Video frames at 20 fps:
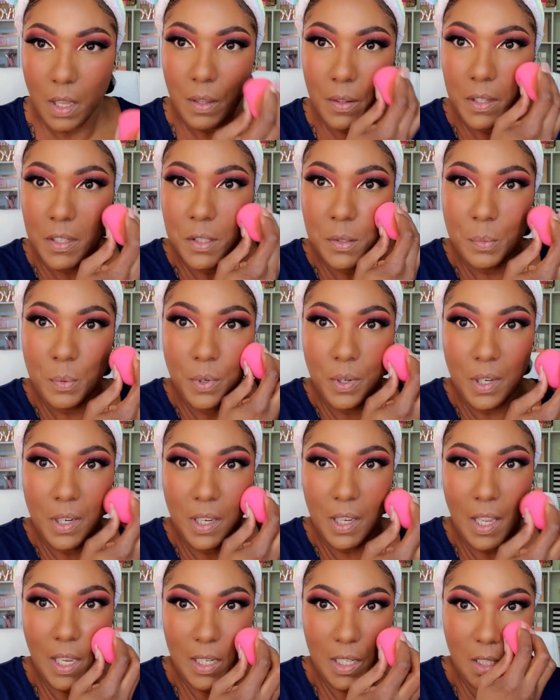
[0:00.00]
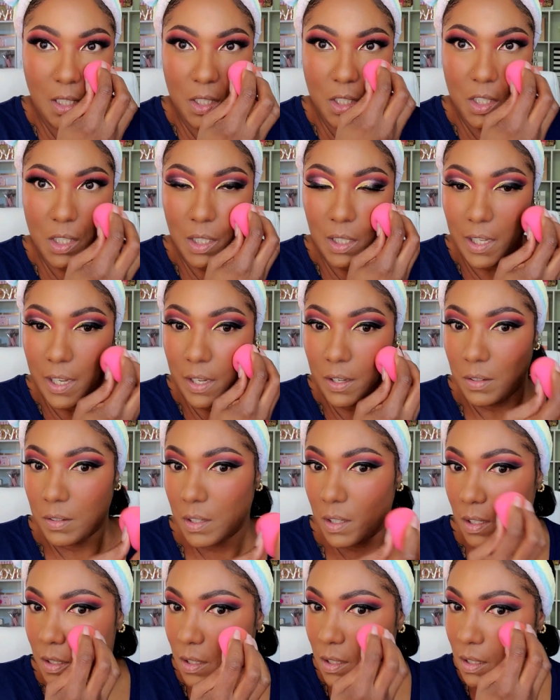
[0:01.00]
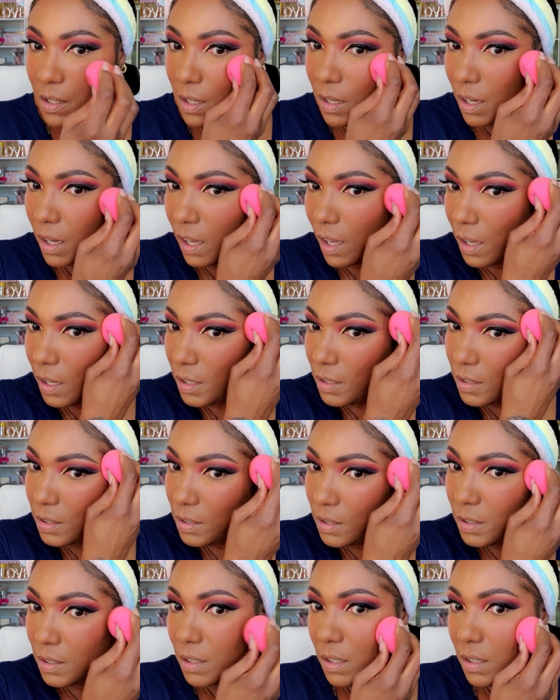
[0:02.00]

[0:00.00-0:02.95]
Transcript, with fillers: Oh, that's pretty. I need to chill out because I got